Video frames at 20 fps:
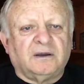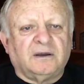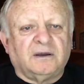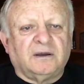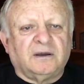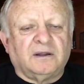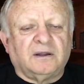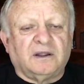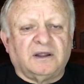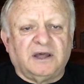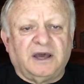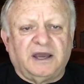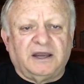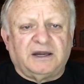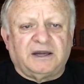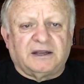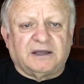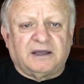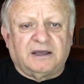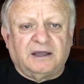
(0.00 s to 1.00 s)

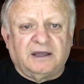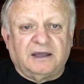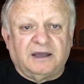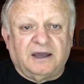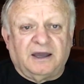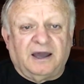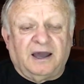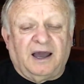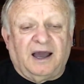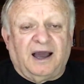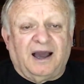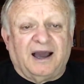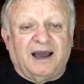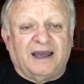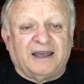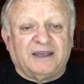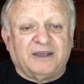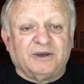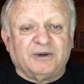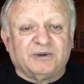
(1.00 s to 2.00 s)
Later, I
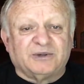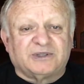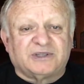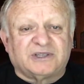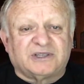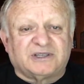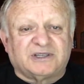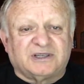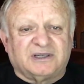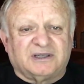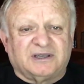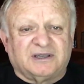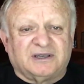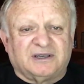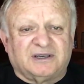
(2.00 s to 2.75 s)
used